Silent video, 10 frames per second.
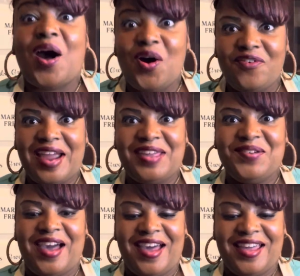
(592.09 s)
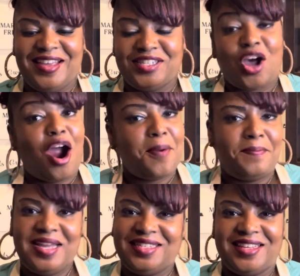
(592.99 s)
All right, you guys, our
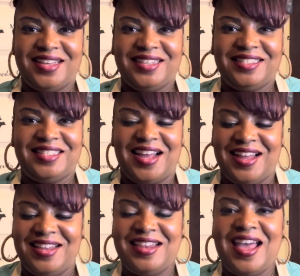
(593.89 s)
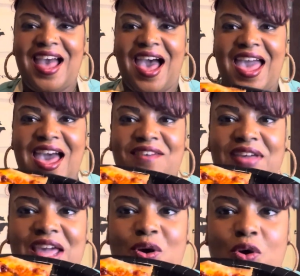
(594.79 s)
pizza is done. I have
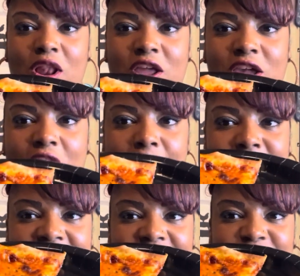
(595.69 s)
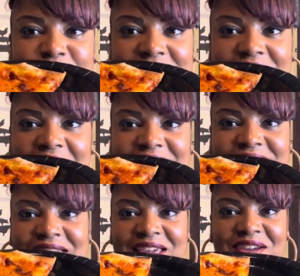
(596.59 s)
a yummy little
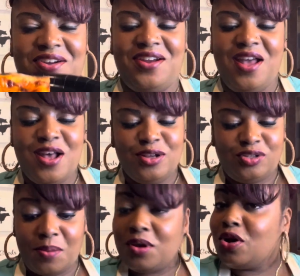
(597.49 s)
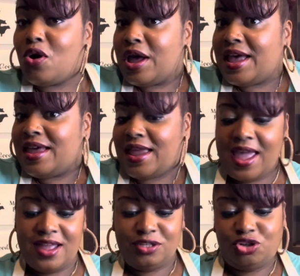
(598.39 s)
slice here, so I'm gonna go ahead
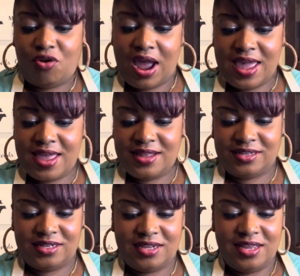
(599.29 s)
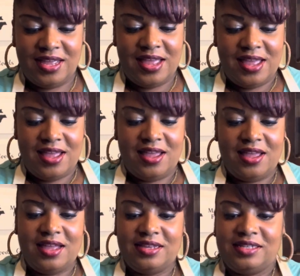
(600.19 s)
and try it.
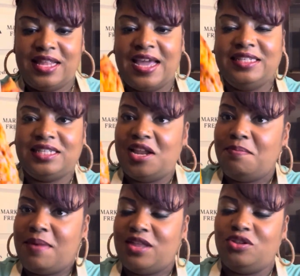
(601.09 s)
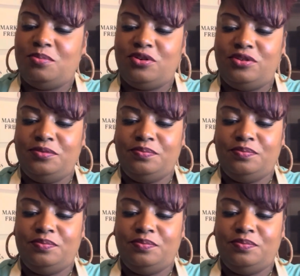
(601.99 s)
It's nice and bendable.